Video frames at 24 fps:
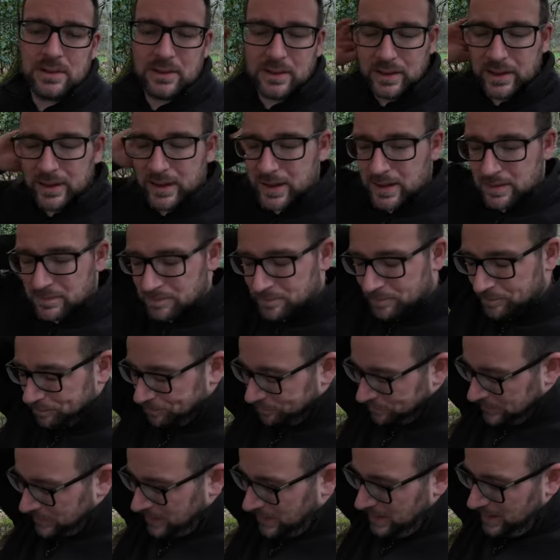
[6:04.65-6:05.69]
It
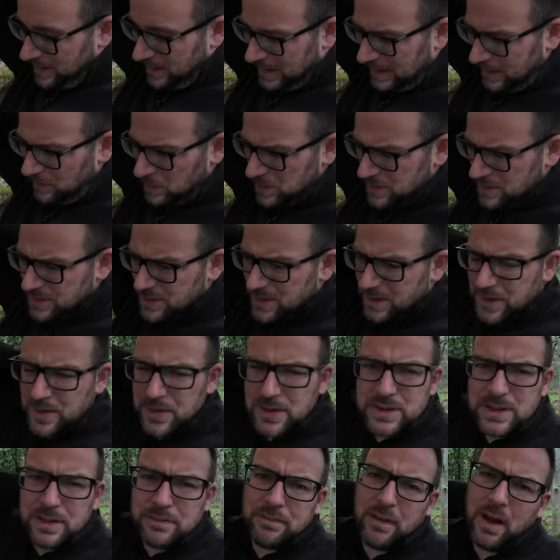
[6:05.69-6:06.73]
was
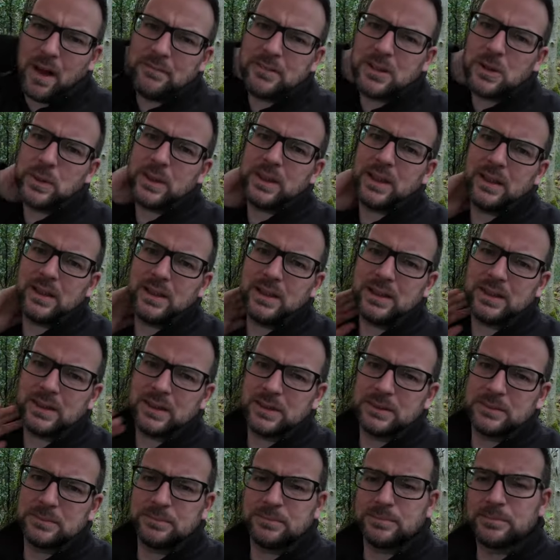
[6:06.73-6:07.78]
35 quid I think.
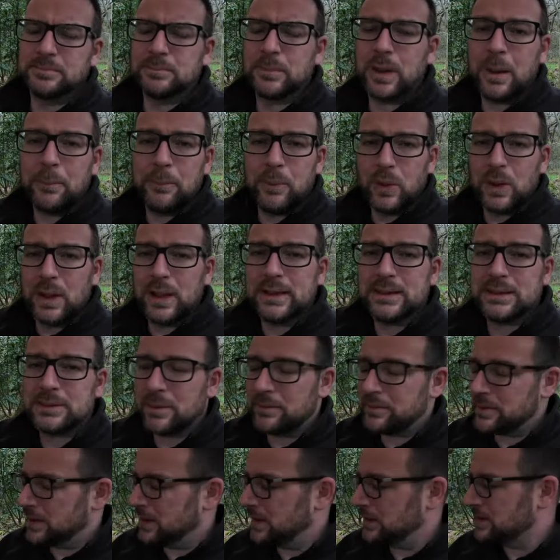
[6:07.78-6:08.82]
But I'll put links to
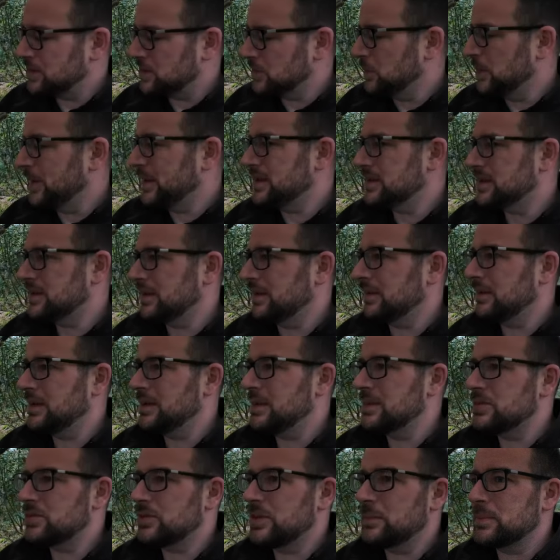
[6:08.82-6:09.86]
everything as always in the
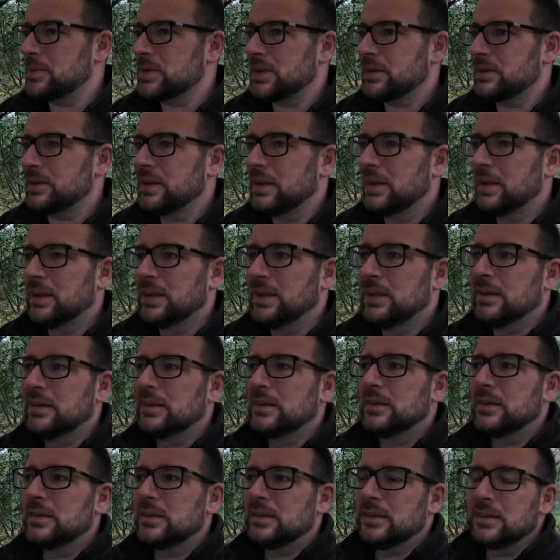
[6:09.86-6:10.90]
description
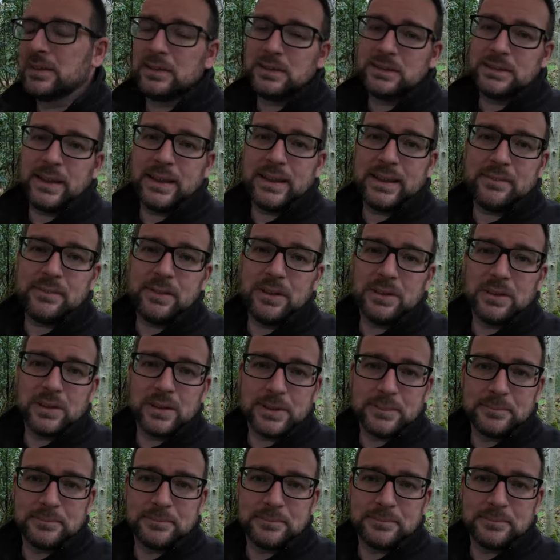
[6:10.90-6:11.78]
so you can have a look.